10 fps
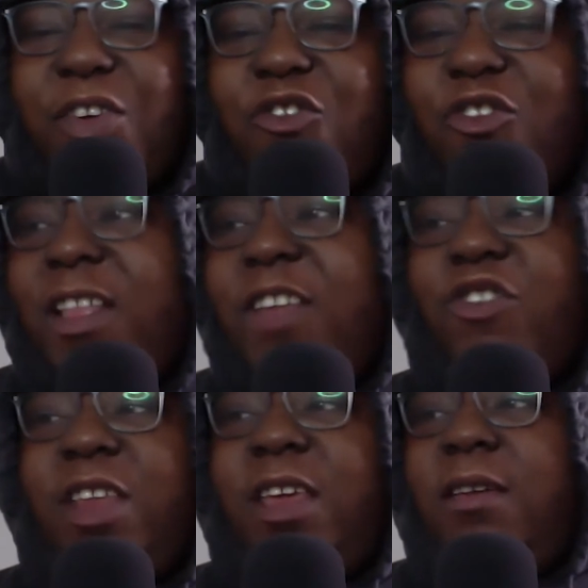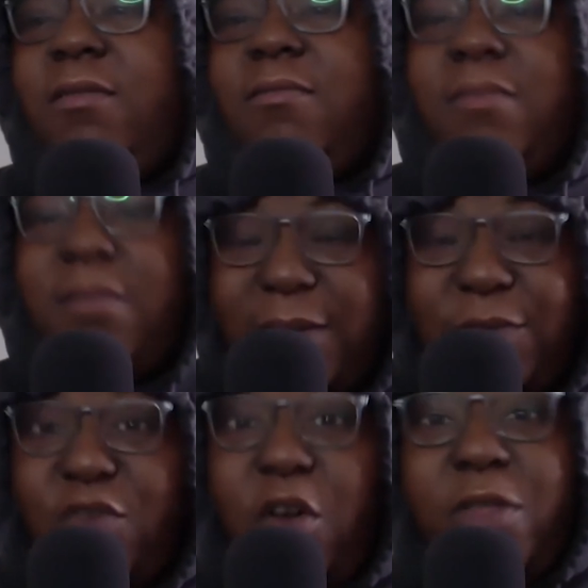He just literally, it
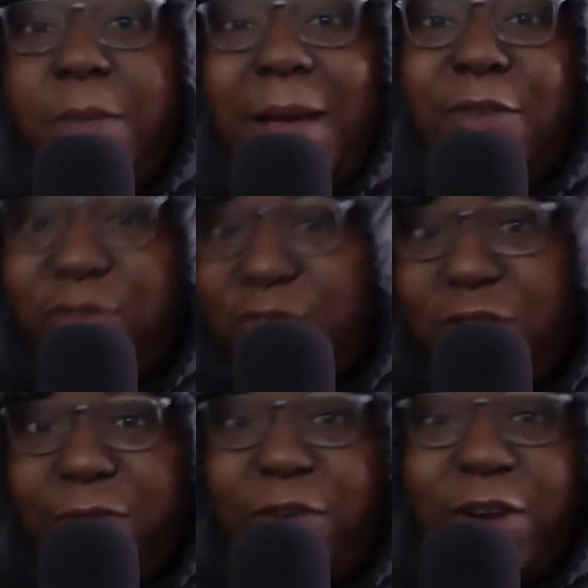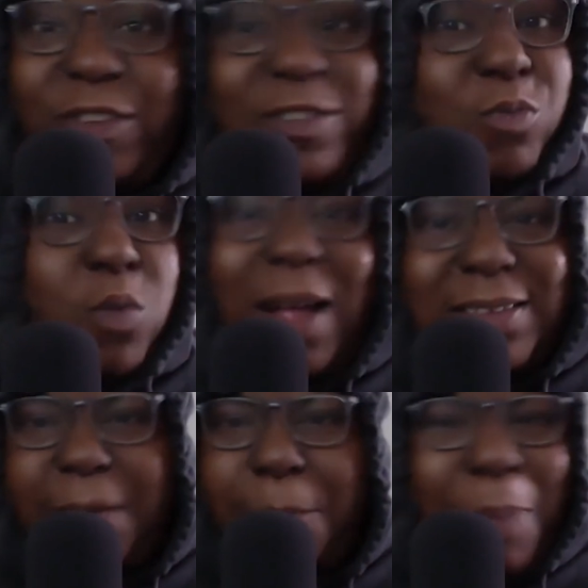was on the bounce, he's on the volley, he just
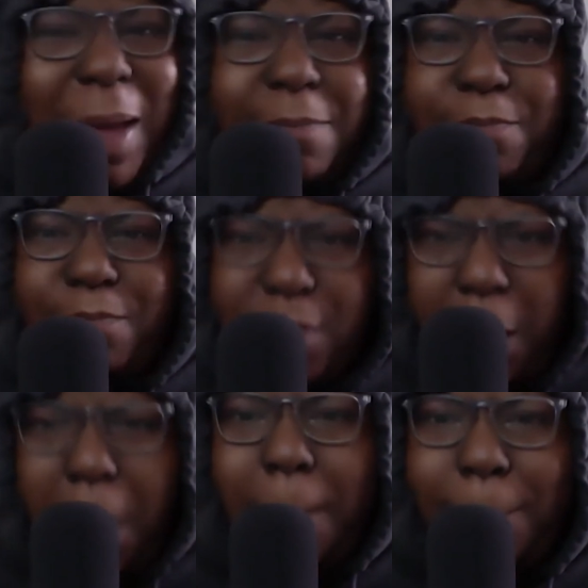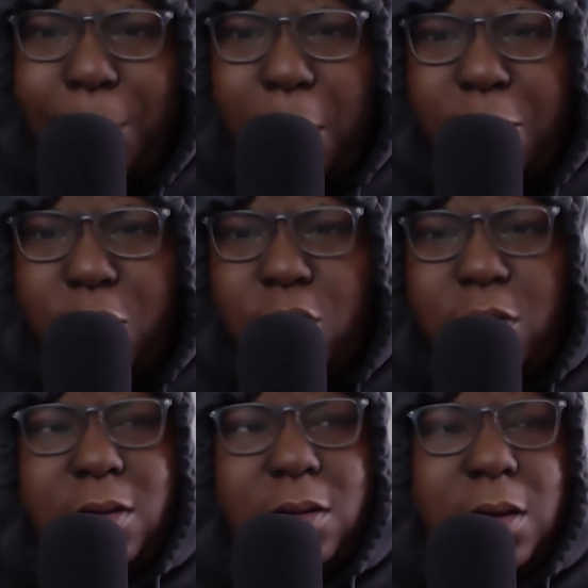whacks it, bang, bottom corner.